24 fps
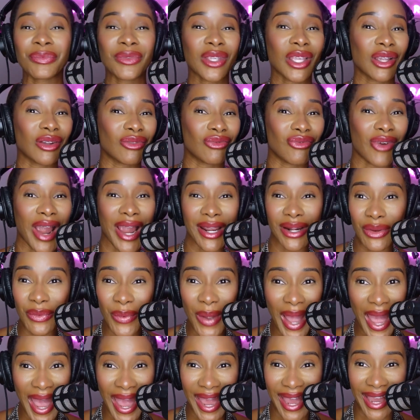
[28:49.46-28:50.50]
right
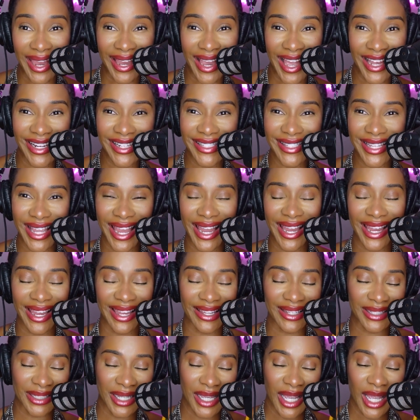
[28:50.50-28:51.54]
away. I just
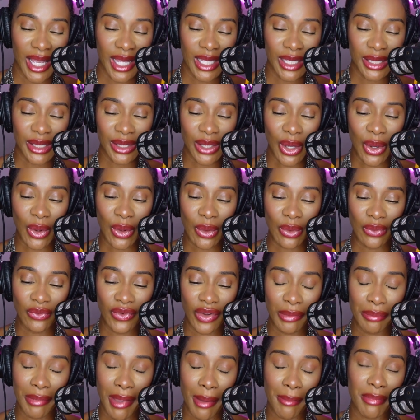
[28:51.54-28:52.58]
can't. So,
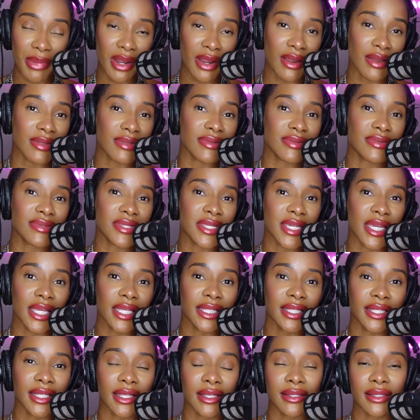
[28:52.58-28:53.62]
remember,
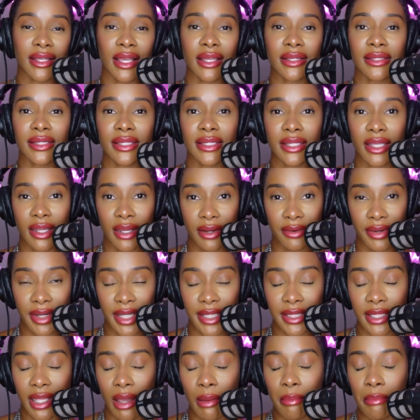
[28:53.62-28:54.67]
this is a
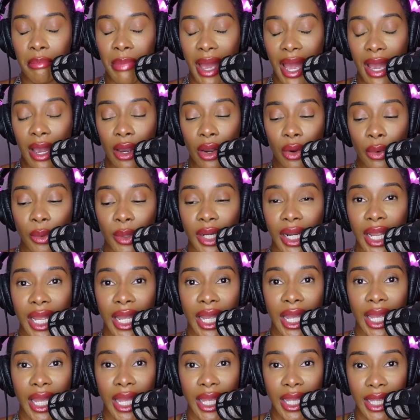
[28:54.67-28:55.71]
series about
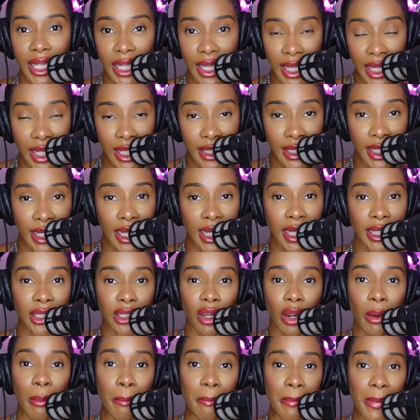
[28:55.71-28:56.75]
healing
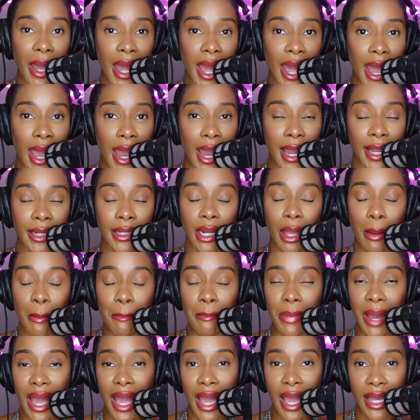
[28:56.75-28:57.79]
your mind,
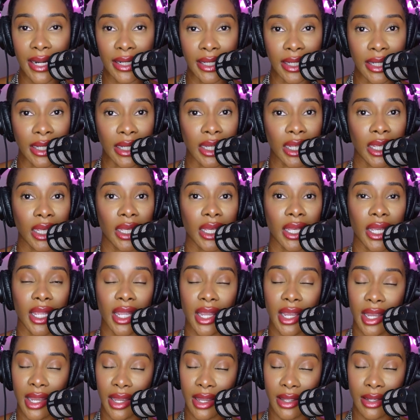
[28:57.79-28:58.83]
body,
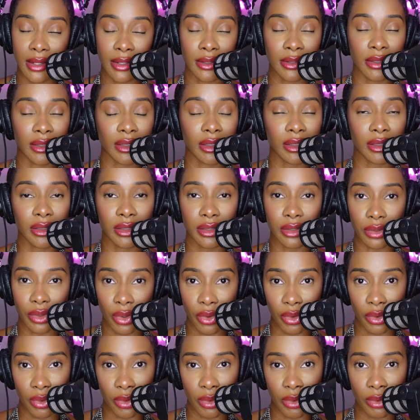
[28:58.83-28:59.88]
and your
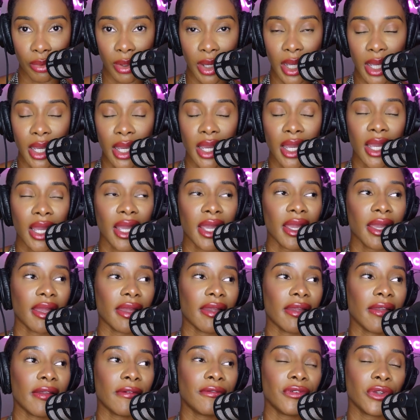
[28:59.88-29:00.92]
soul.
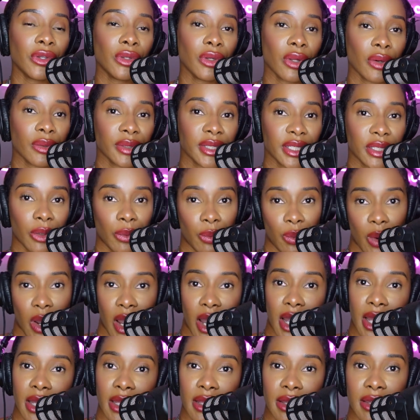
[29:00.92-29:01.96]
If you know
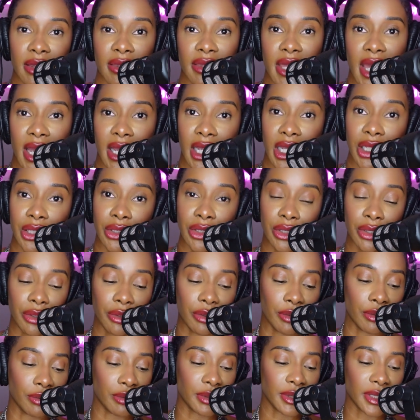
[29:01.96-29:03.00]
someone that can
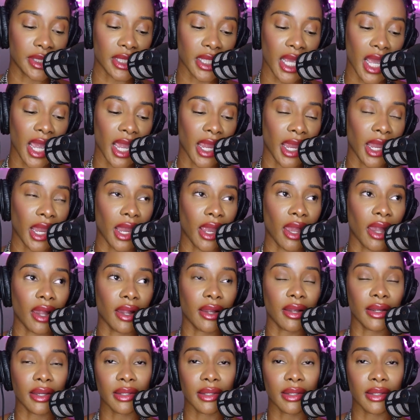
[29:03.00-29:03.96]
use a good